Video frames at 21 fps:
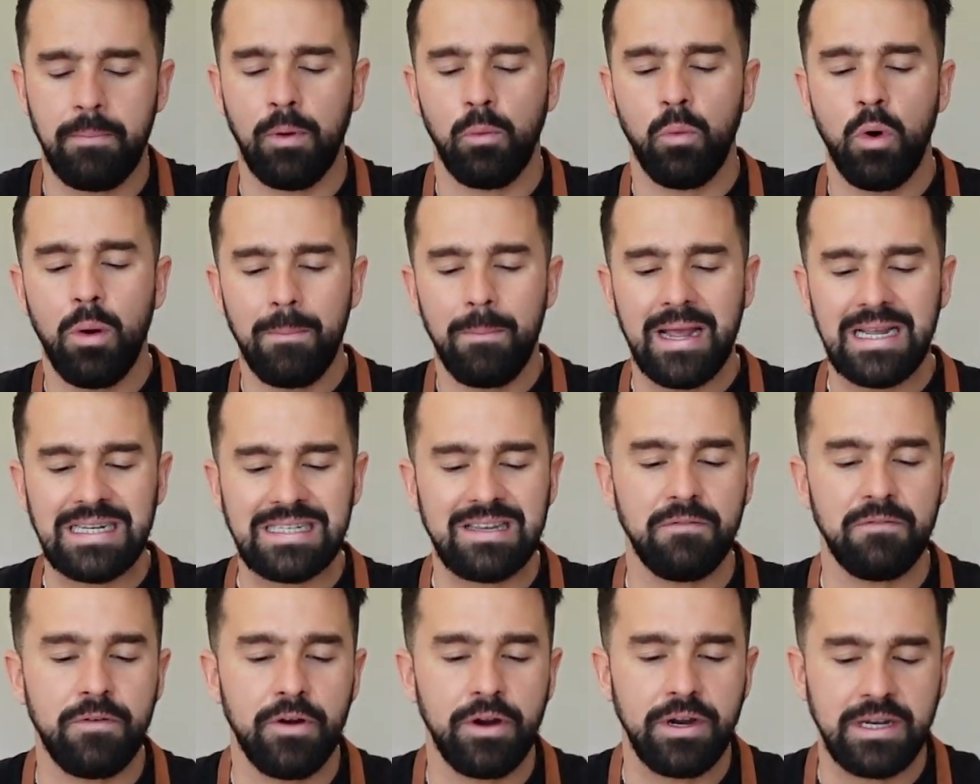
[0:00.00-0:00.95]
but what
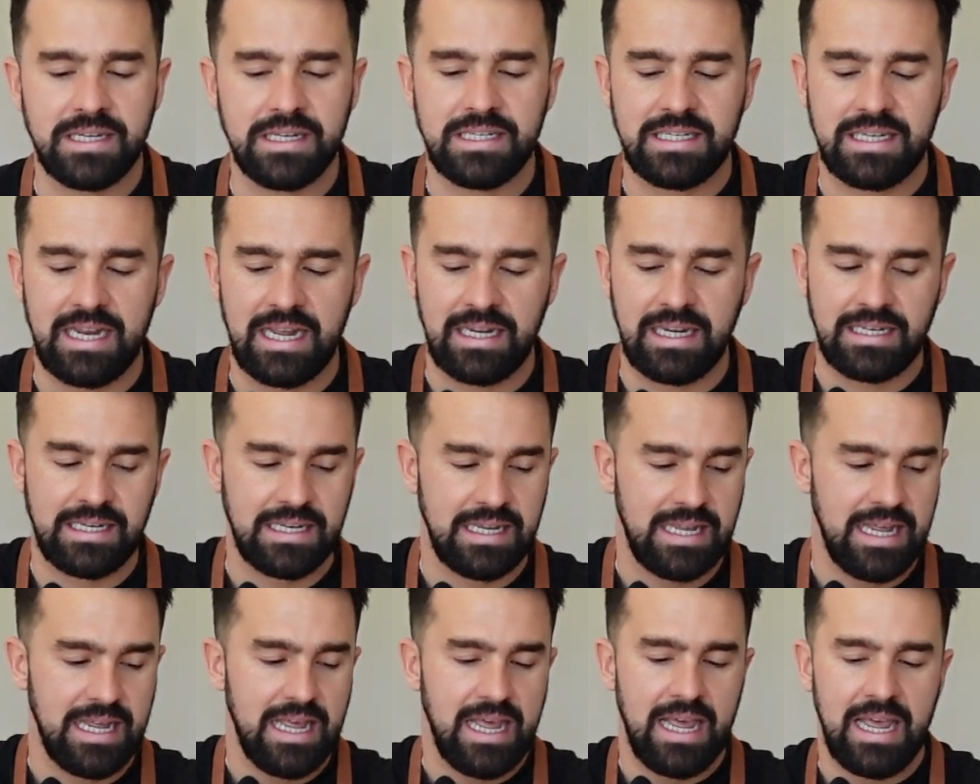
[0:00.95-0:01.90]
makes it very
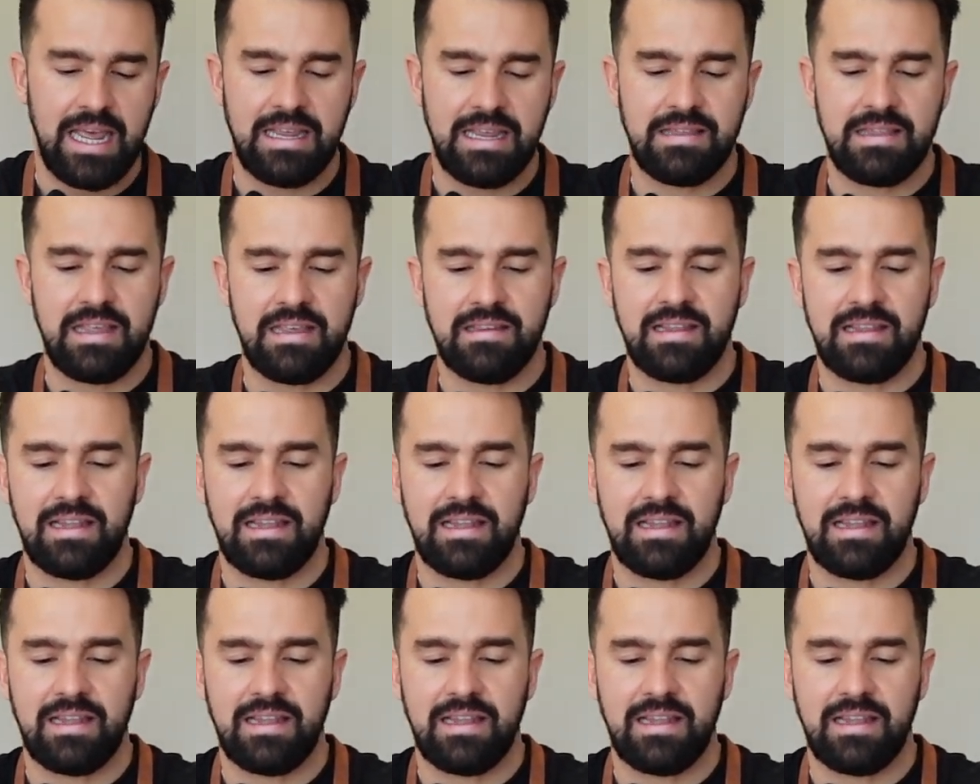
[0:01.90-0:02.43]
distinct is